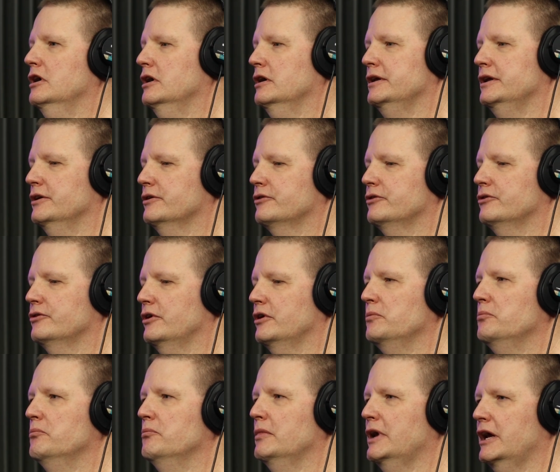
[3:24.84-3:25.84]
this is a
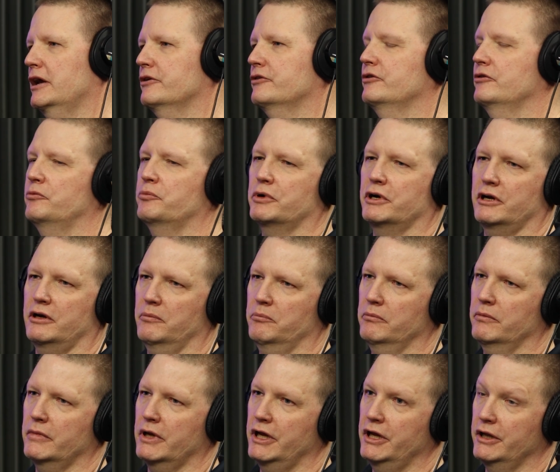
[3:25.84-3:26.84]
massive problem,
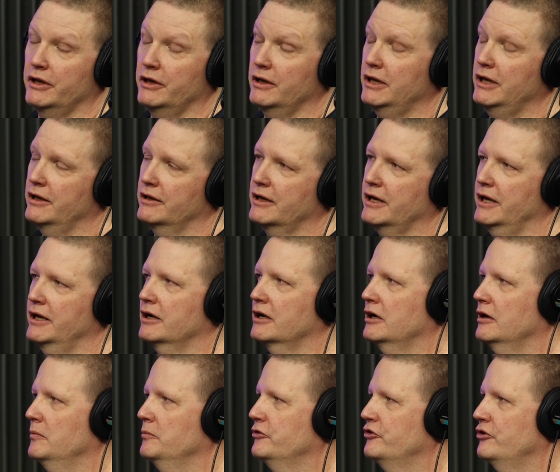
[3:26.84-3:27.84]
and it kind of
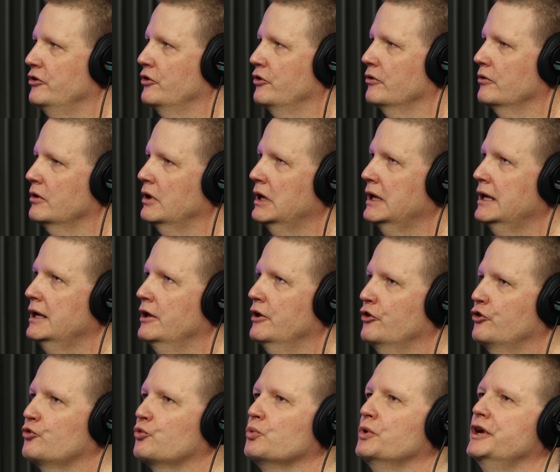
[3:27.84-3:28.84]
comes in
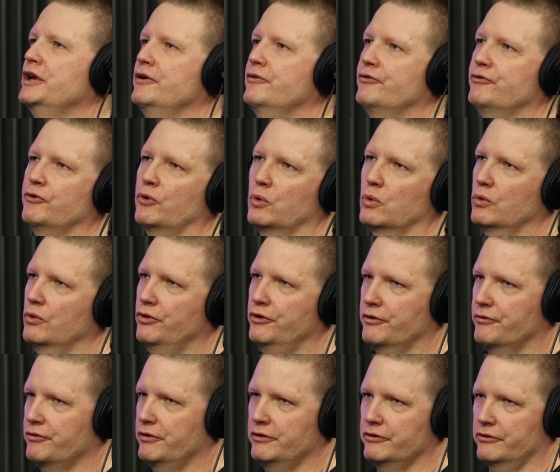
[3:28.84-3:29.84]
threefold
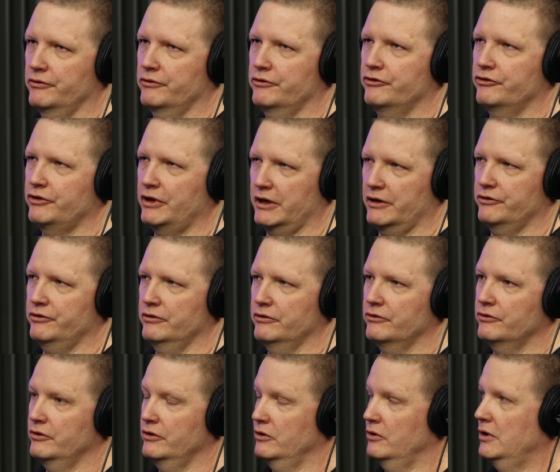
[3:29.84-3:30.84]
different
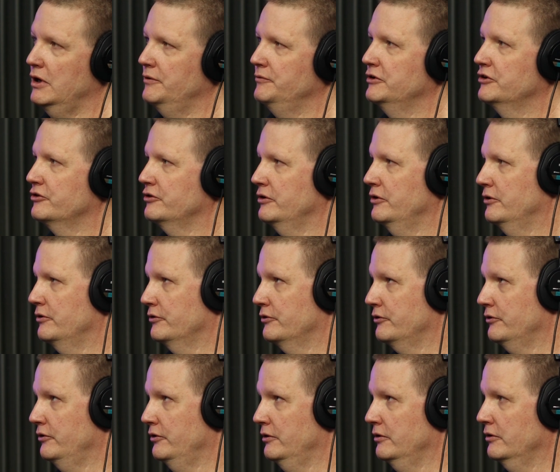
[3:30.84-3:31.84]
sections. You know, obviously there's
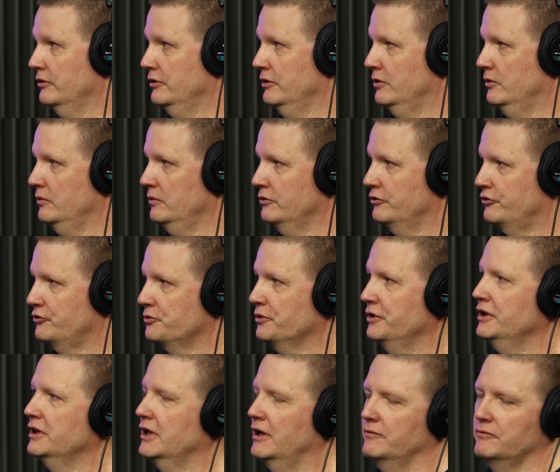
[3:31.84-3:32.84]
the, you know,
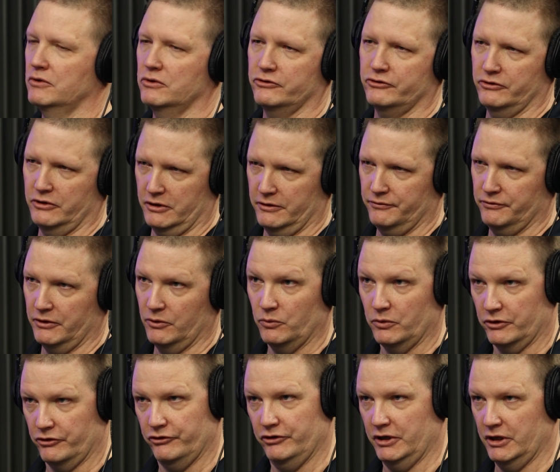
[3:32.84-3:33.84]
street level stuff that
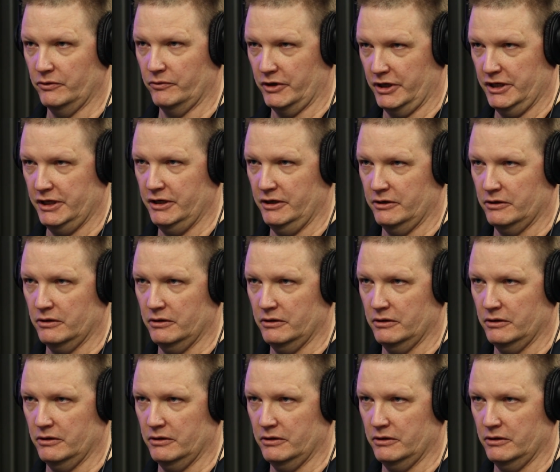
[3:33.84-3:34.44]
we're seeing right here.